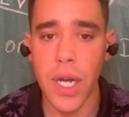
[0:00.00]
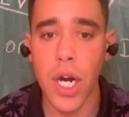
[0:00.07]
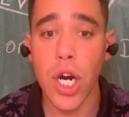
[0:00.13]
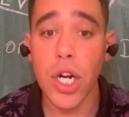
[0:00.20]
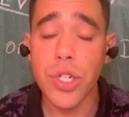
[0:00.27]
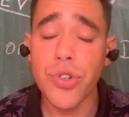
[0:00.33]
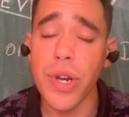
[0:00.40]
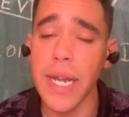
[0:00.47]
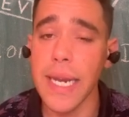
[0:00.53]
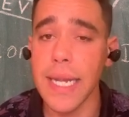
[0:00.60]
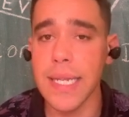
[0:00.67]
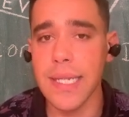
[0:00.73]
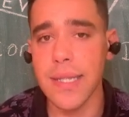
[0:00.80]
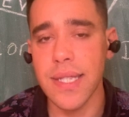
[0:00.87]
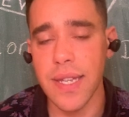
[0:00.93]
Her training
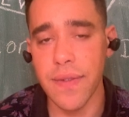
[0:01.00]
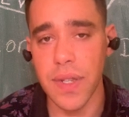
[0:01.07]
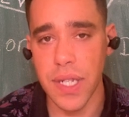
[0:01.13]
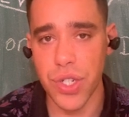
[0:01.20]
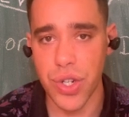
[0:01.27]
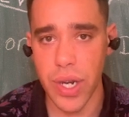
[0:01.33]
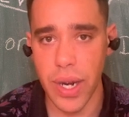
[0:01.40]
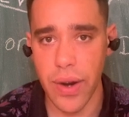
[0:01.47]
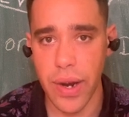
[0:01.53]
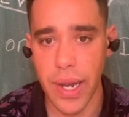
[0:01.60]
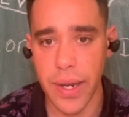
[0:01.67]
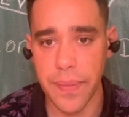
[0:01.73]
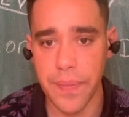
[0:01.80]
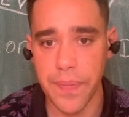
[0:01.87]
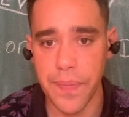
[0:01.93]
is in civil engineering.